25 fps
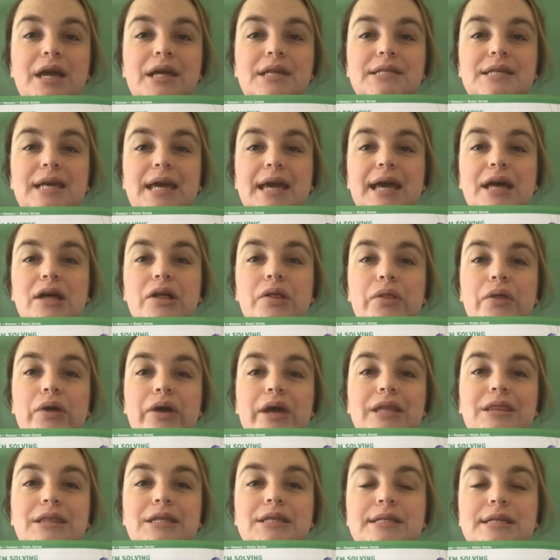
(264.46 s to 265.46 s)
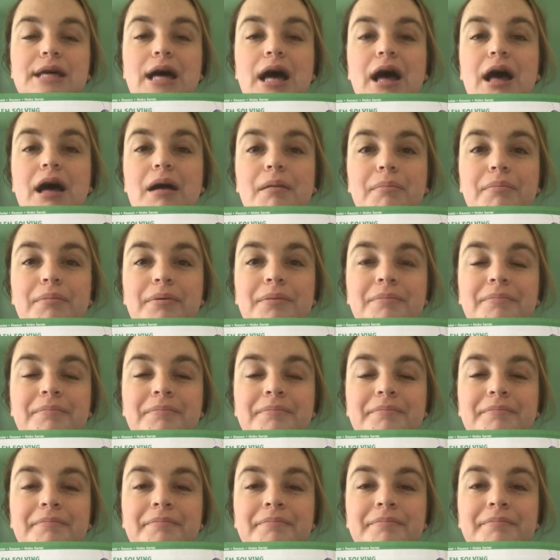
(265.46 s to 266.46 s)
Take a look at the top.
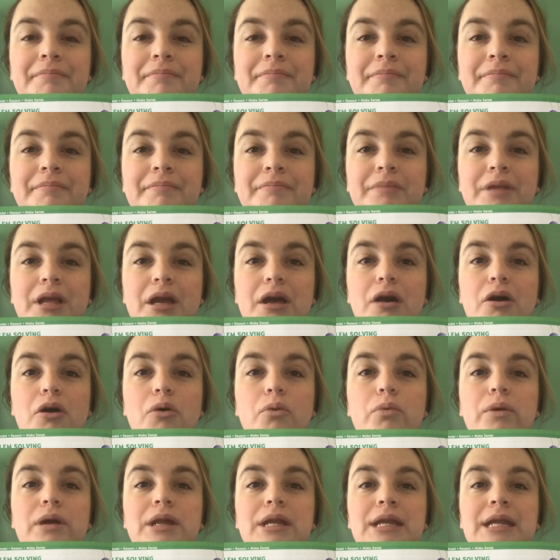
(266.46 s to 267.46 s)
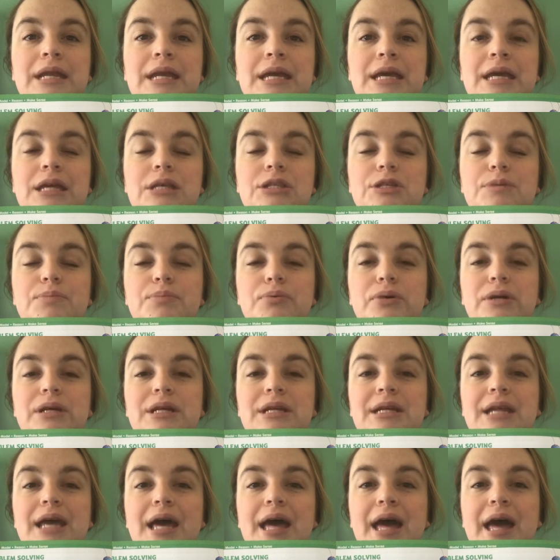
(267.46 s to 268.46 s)
We need to put
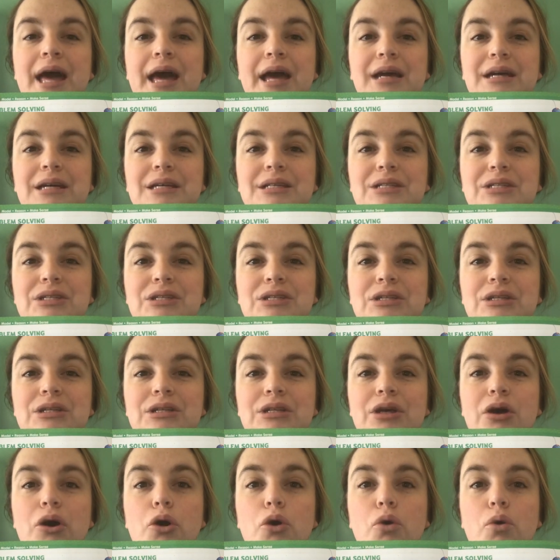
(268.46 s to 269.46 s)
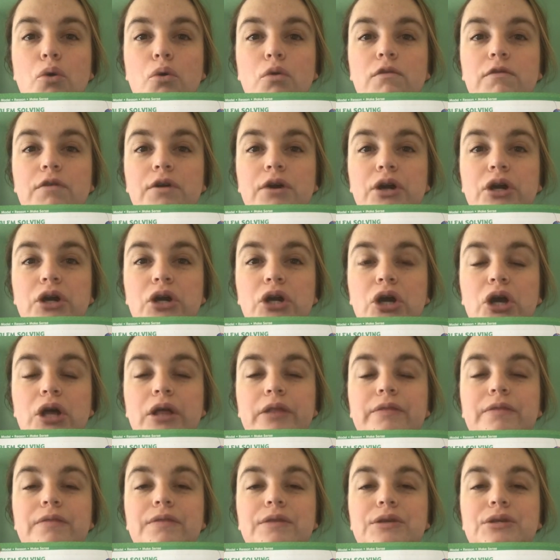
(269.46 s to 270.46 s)
an X over
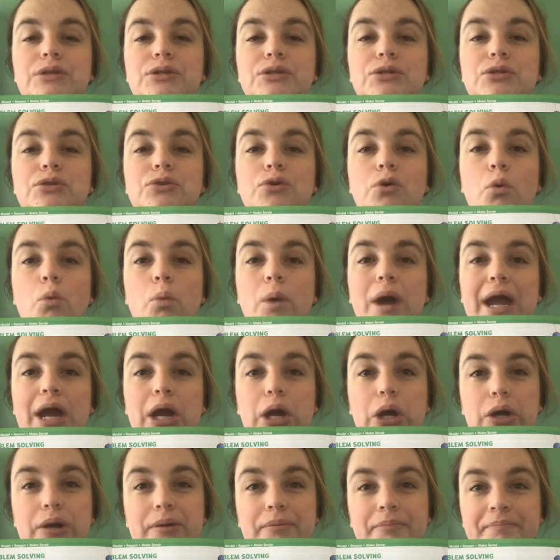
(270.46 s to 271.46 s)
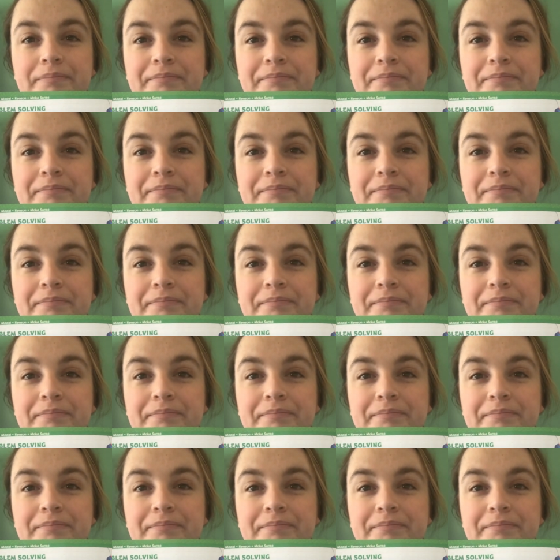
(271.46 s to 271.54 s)
this square.